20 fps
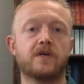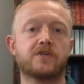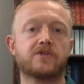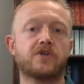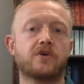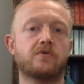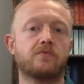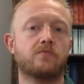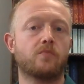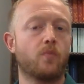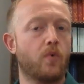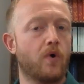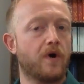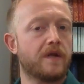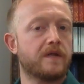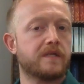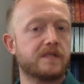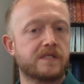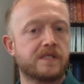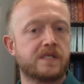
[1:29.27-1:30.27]
So
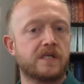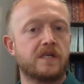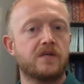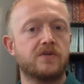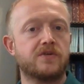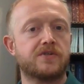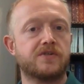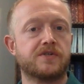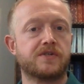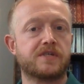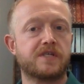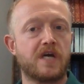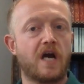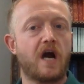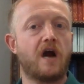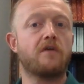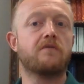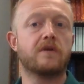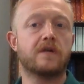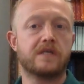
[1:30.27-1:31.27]
what other solutions
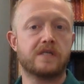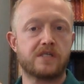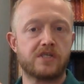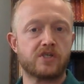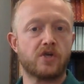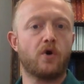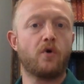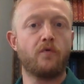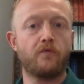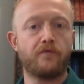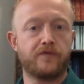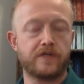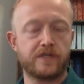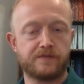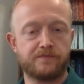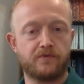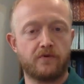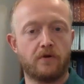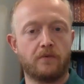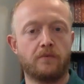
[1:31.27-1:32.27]
currently solve
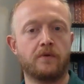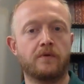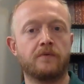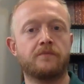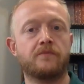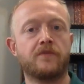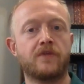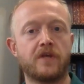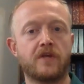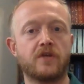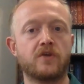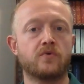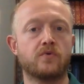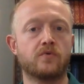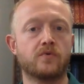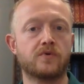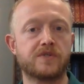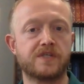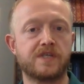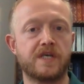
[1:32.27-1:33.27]
this problem that
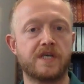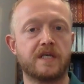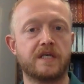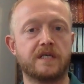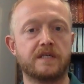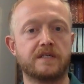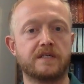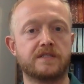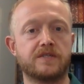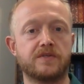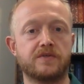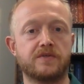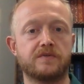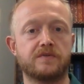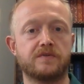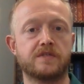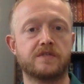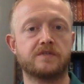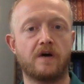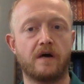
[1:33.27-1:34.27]
you're seeking to
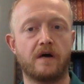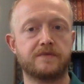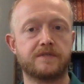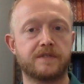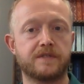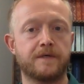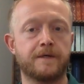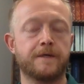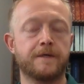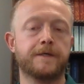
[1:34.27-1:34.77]
disrupt?